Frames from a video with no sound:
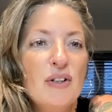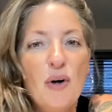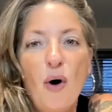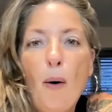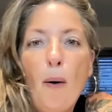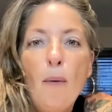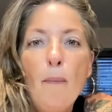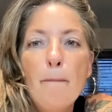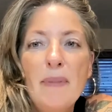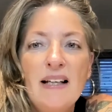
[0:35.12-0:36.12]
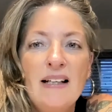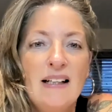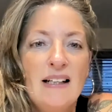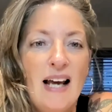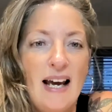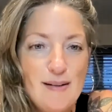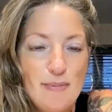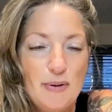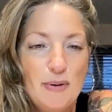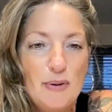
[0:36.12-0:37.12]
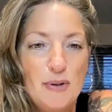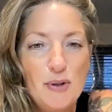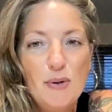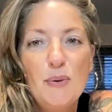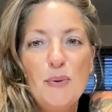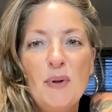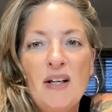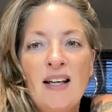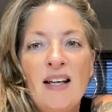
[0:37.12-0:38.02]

not been able to